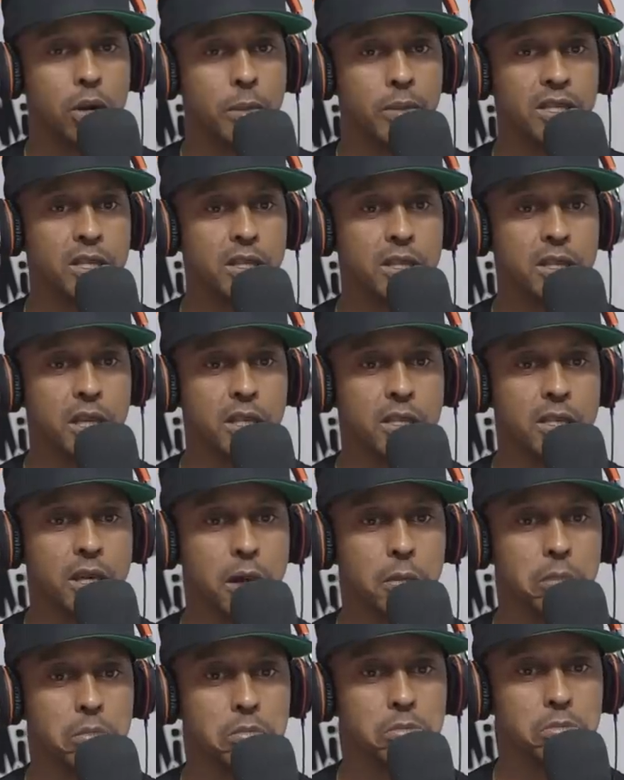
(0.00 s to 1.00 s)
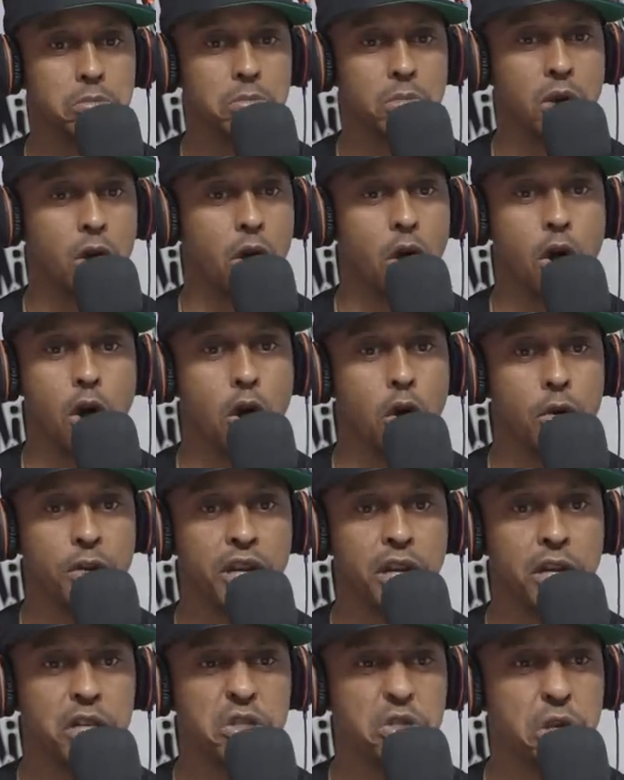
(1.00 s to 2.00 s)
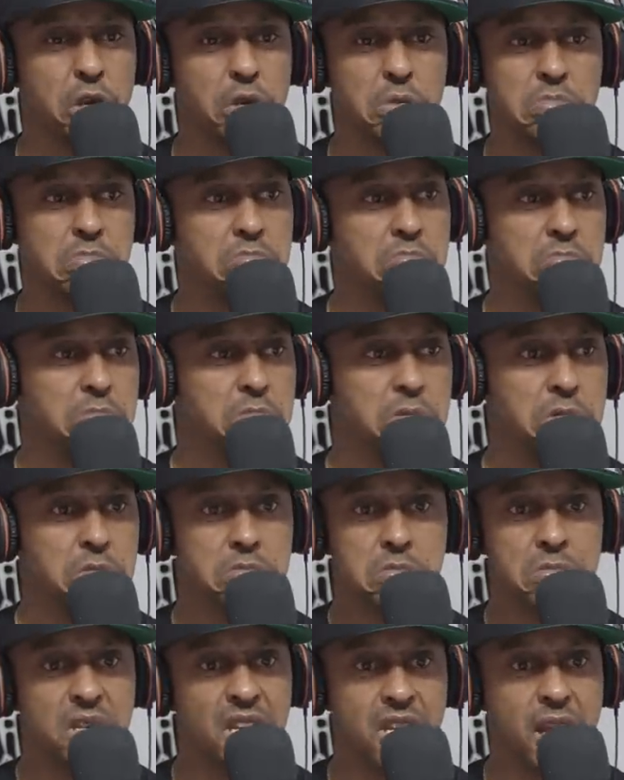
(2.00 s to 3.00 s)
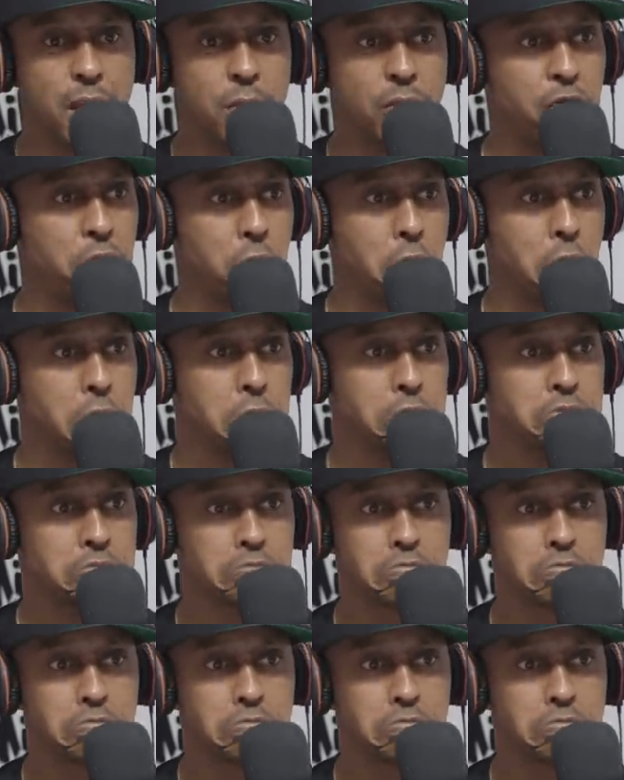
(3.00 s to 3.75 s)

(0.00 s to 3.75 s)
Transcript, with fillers: let me just say something. All niggas done did that before.